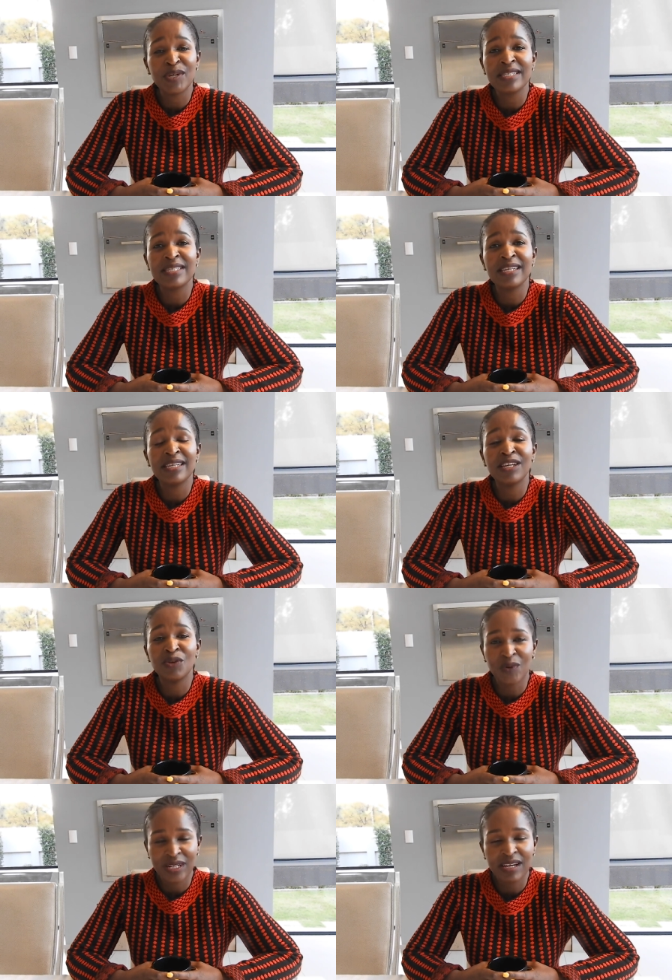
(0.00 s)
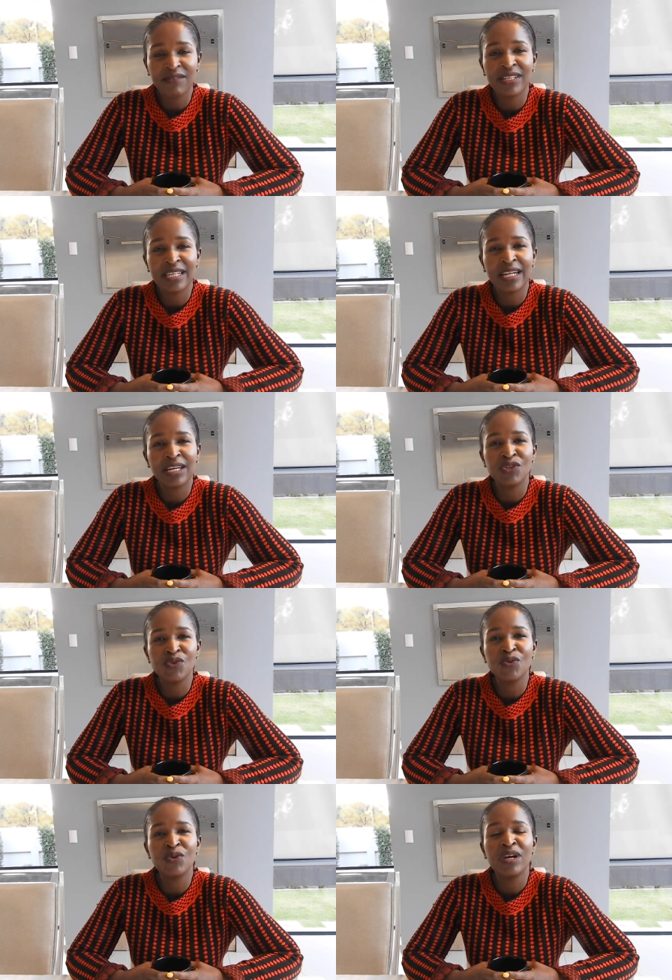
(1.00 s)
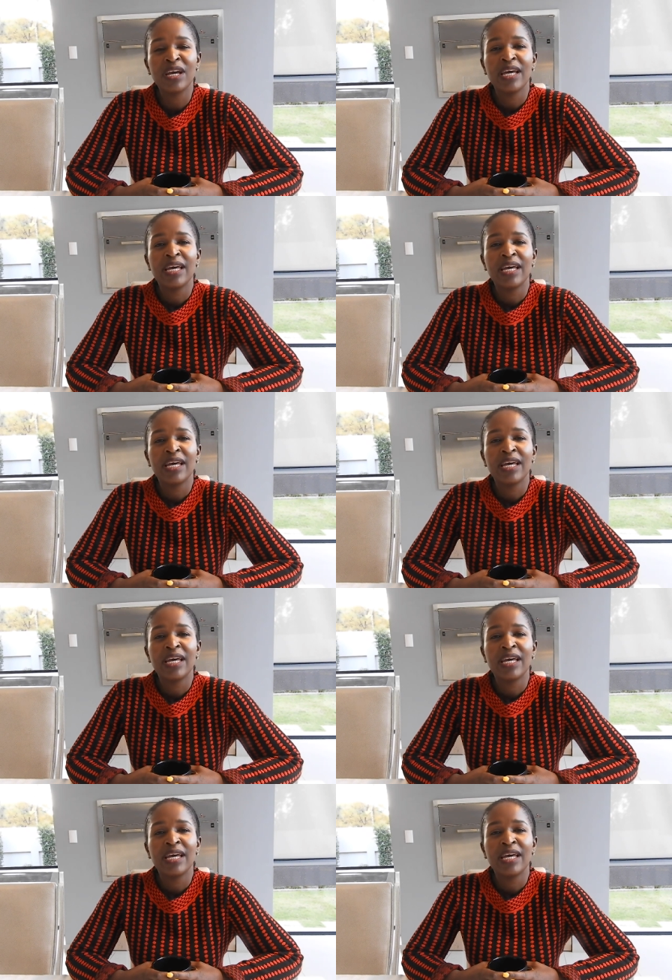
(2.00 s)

person in whatever that I do.